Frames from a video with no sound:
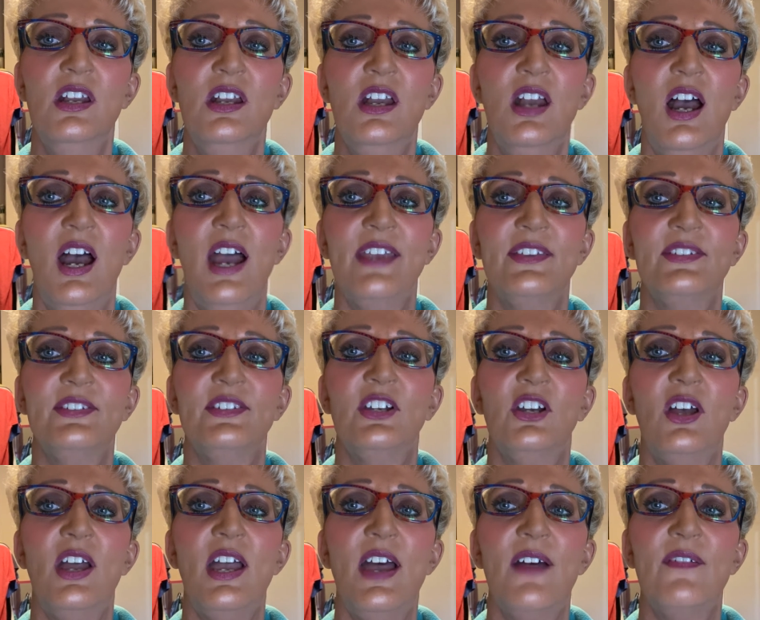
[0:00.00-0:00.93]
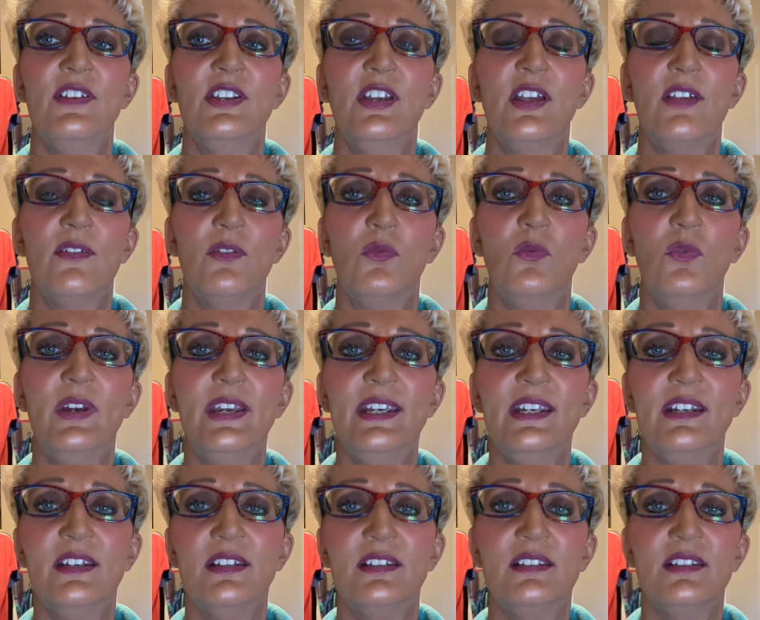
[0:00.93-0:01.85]
I still have another
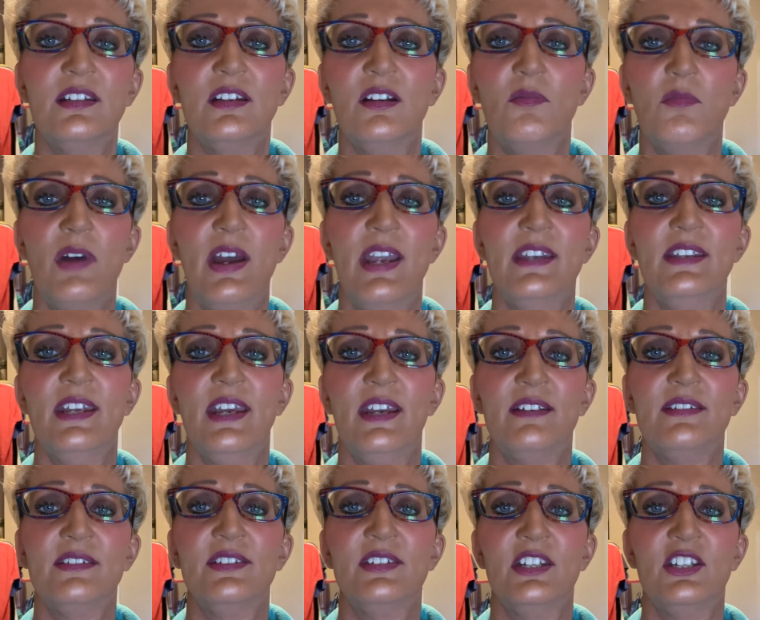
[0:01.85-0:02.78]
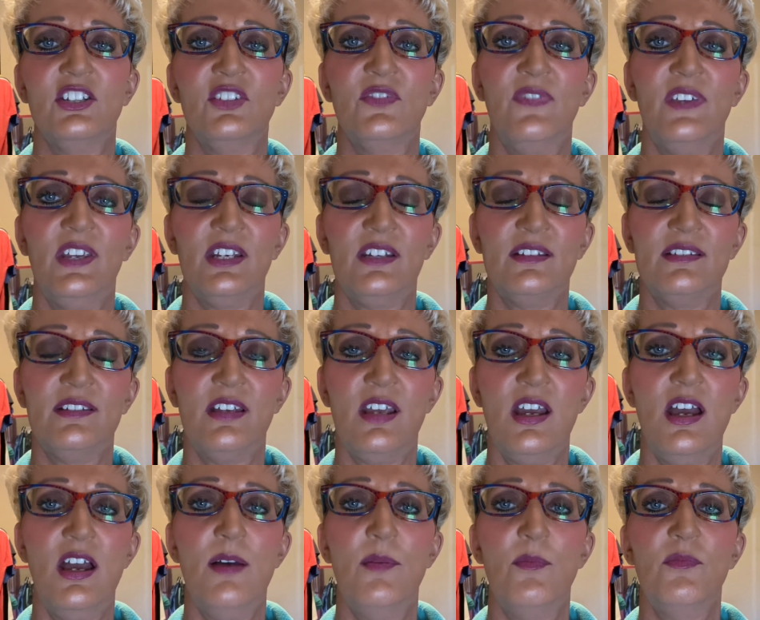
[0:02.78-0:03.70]
week till my next Stitch Fix
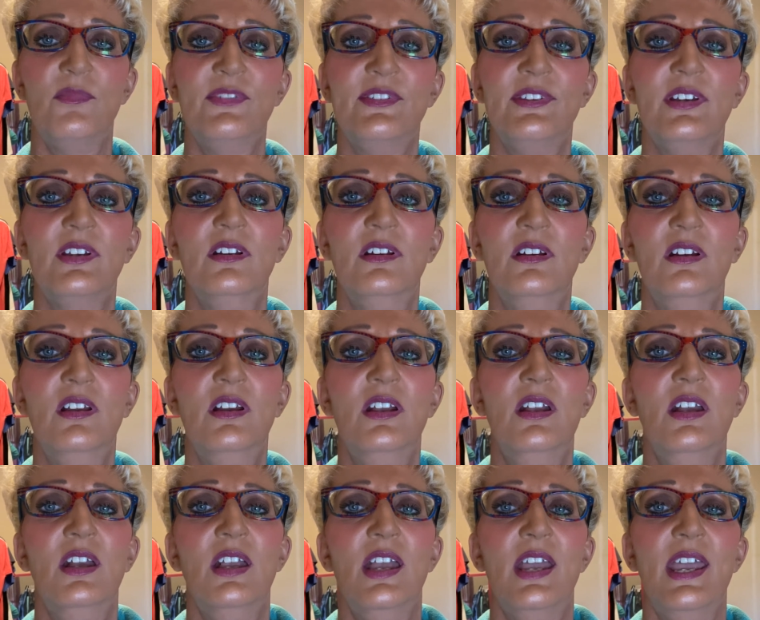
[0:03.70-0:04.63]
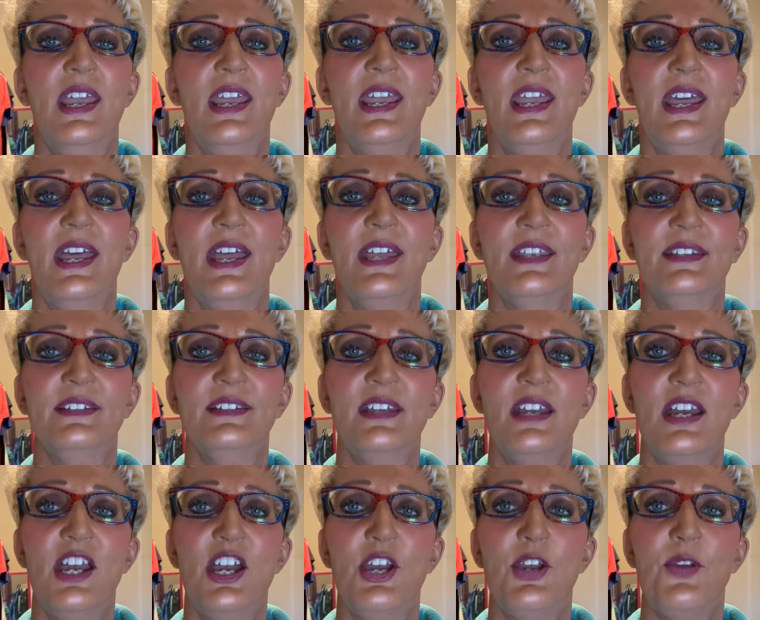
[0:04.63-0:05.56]
comes. And
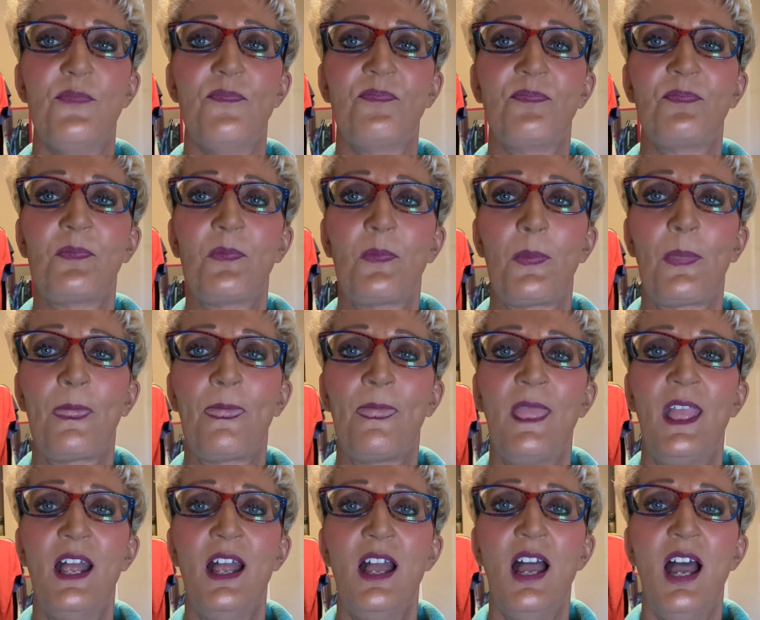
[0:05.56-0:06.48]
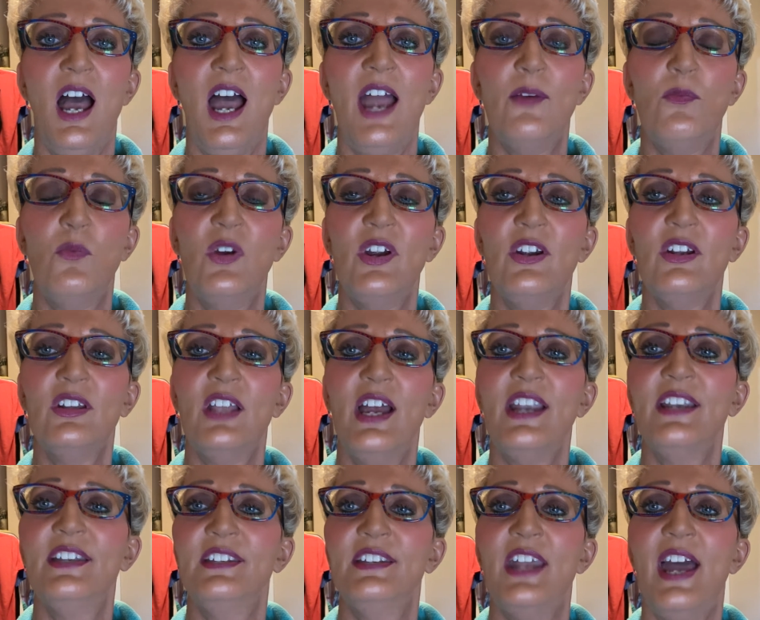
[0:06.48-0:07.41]
I wear a
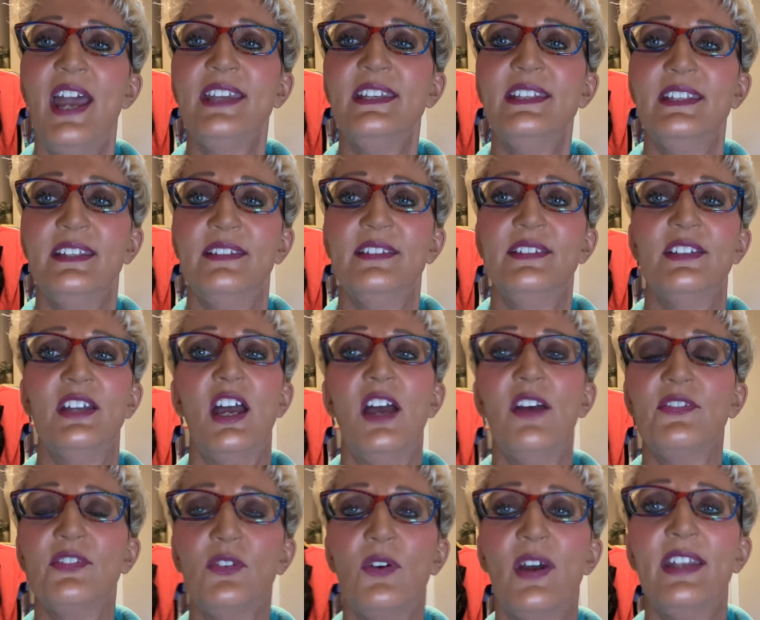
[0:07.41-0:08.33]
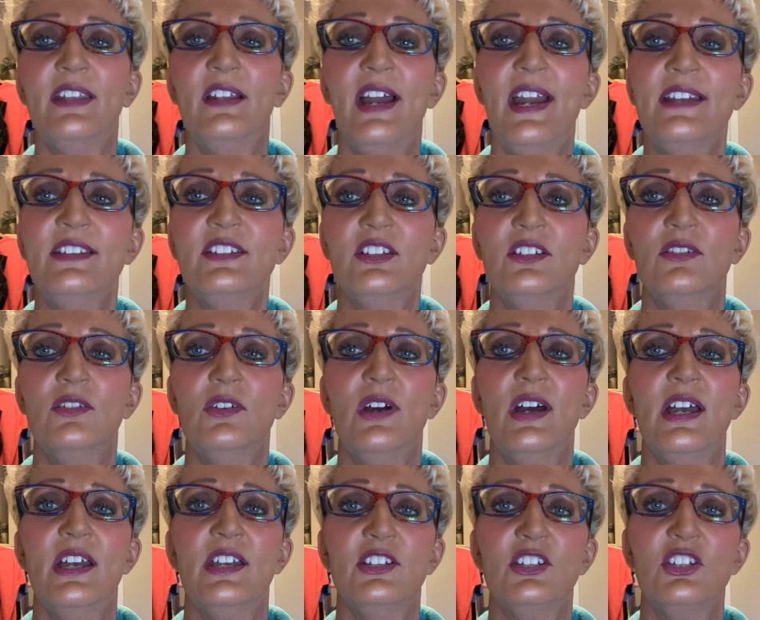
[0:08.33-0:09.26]
lot of Nike stuff, so I'd like
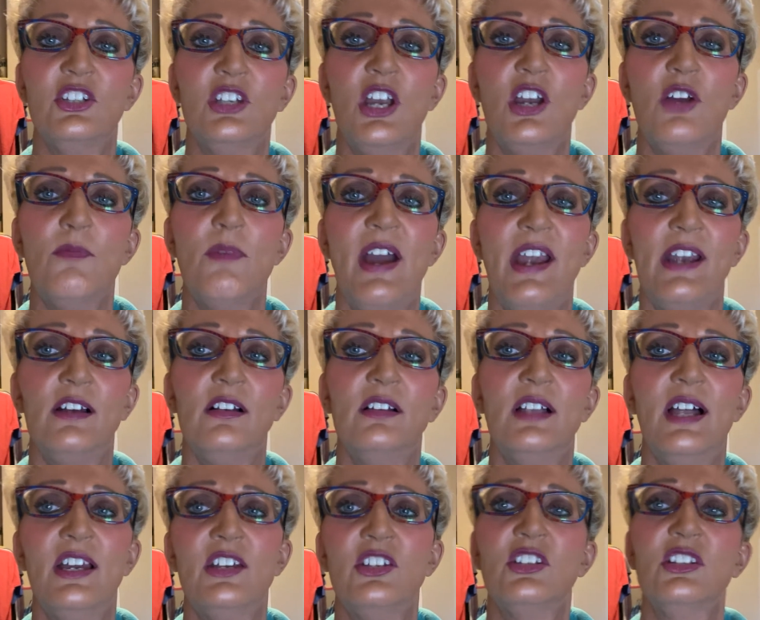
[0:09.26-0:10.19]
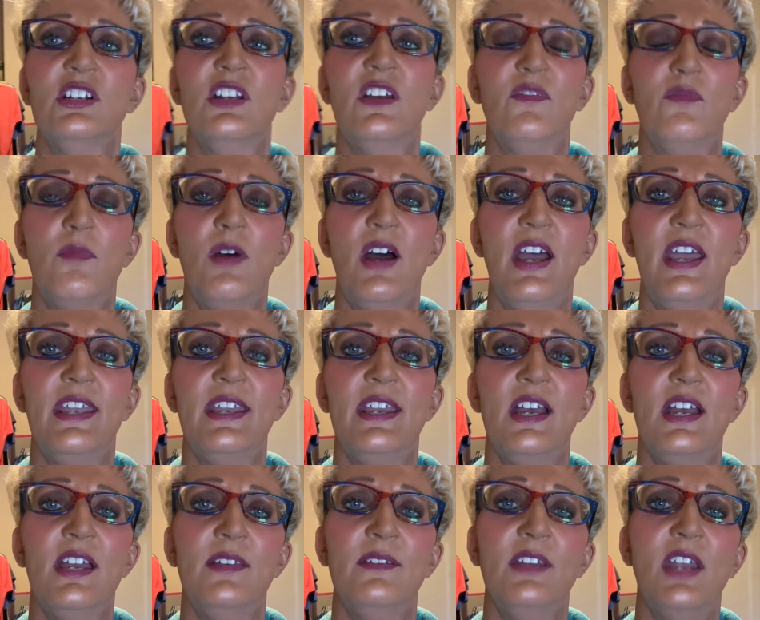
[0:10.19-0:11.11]
to show my collection of
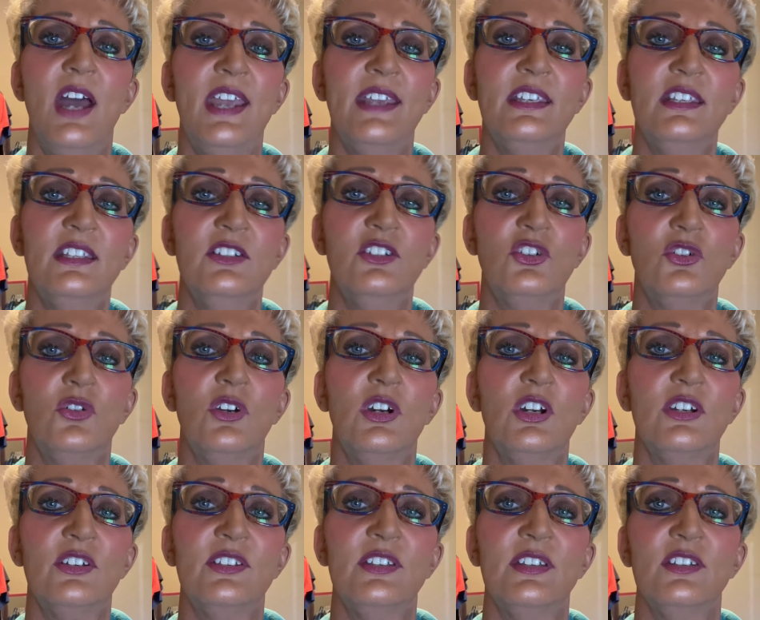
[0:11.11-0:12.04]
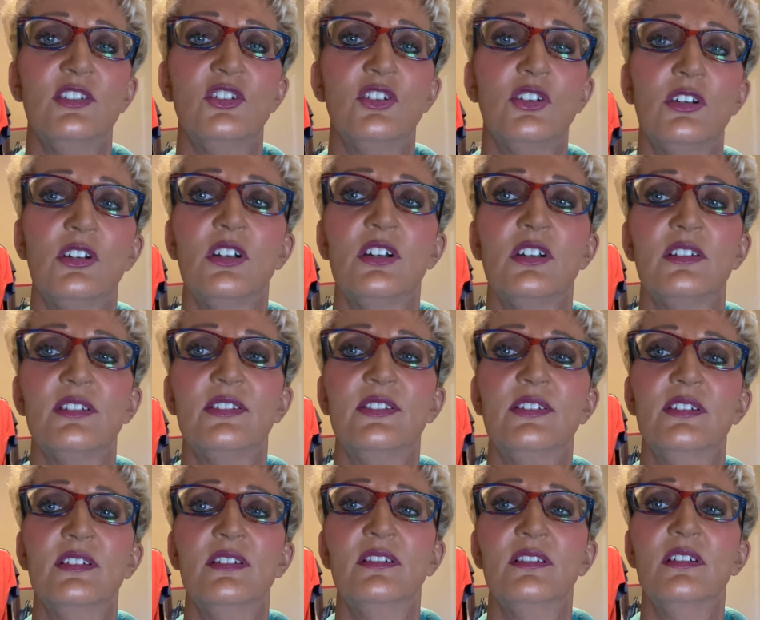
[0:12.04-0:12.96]
my Nike shorts and
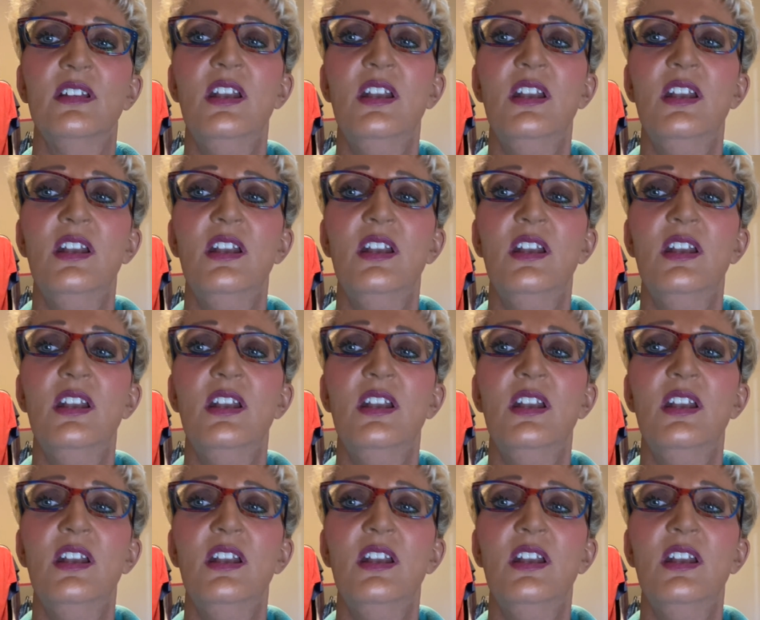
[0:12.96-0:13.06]
shirts. And